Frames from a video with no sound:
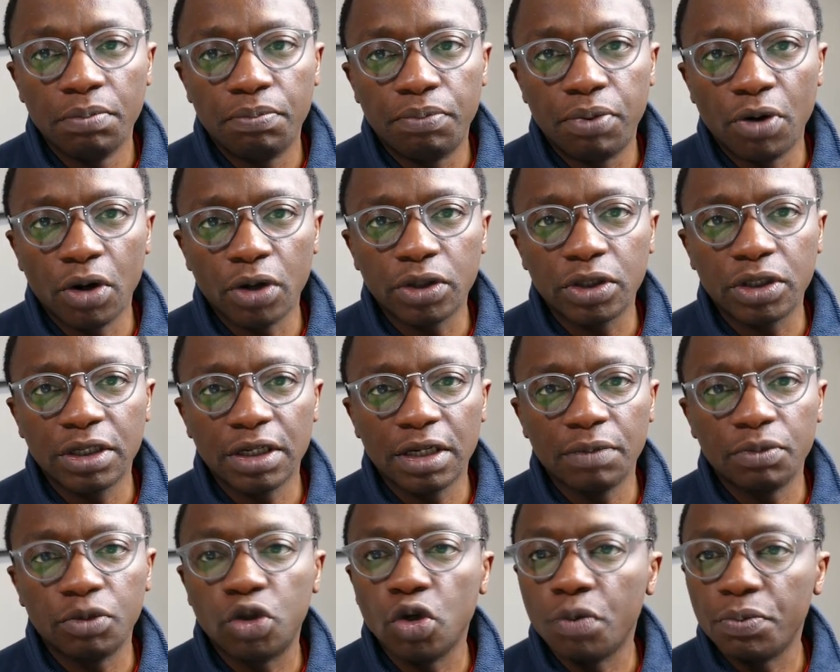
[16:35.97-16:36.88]
but
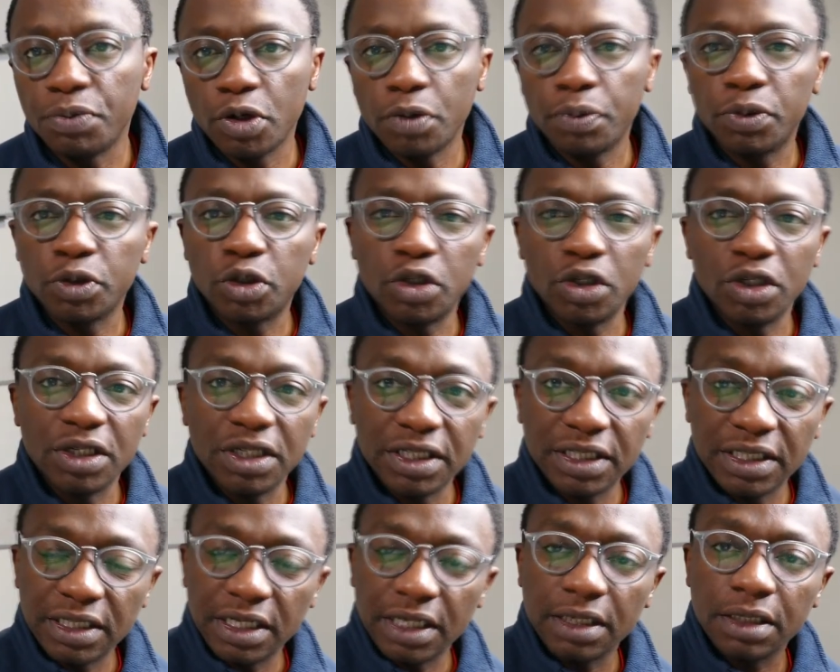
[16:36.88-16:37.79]
don't be
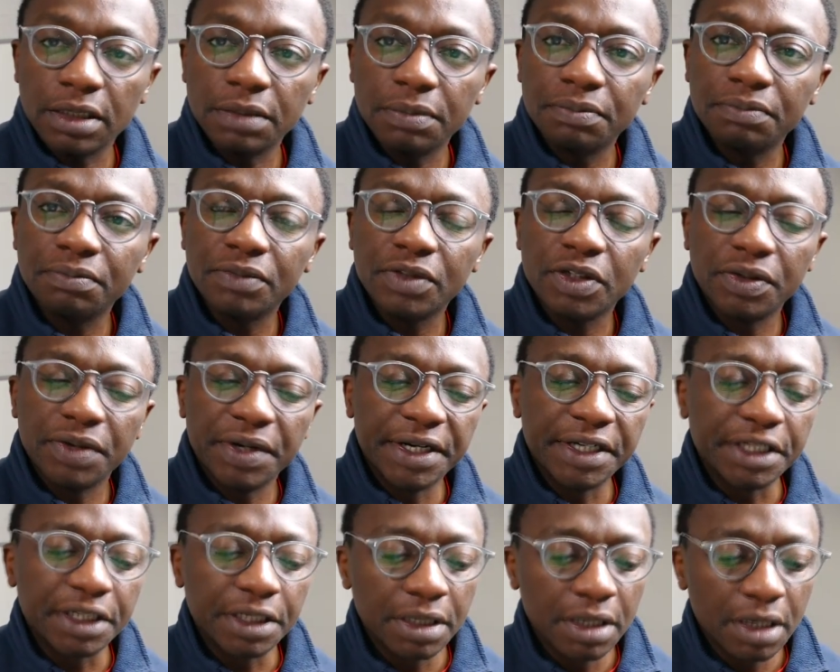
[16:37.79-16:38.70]
opportunistic. All
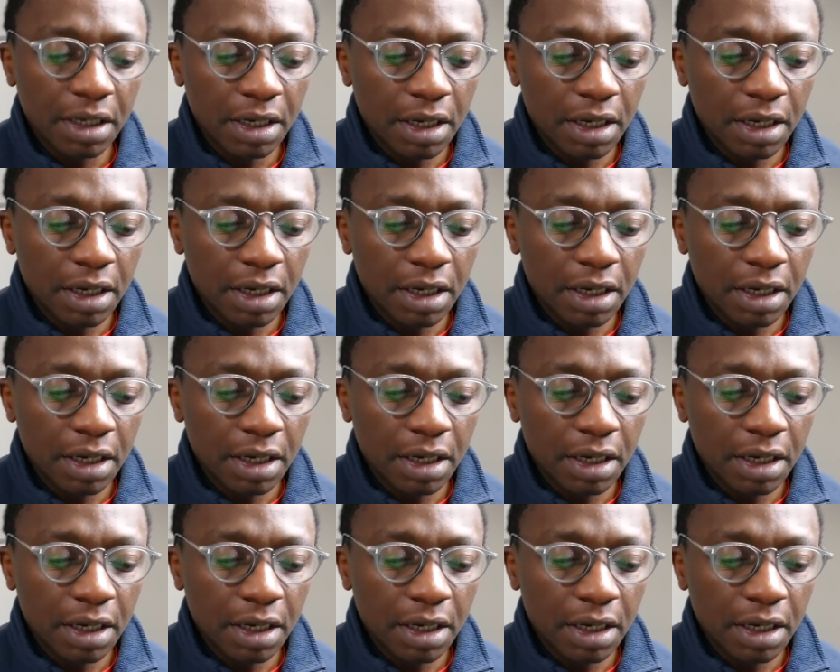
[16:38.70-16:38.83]
right.